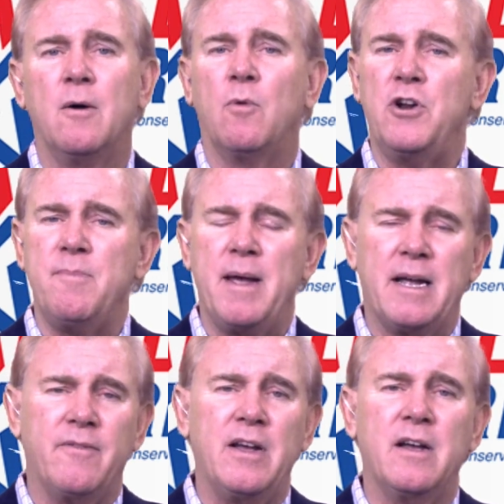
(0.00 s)
What do you
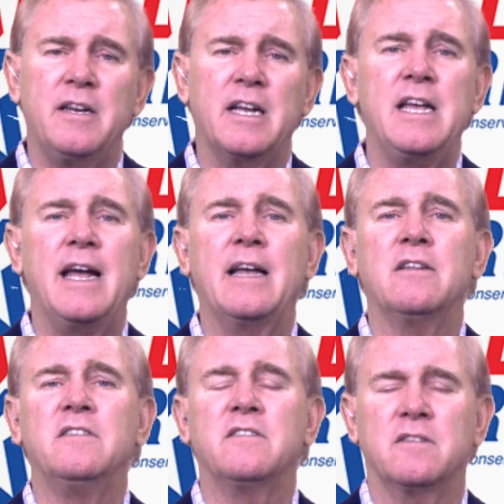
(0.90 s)
make of Nikki
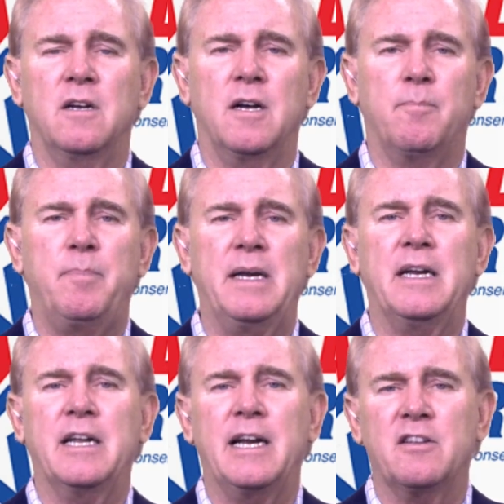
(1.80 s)
Haley's
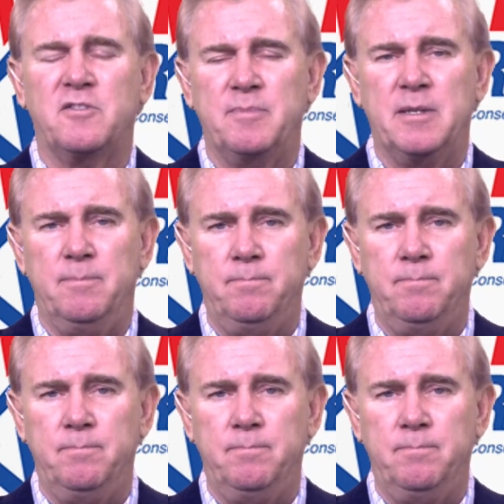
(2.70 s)
pending announcement?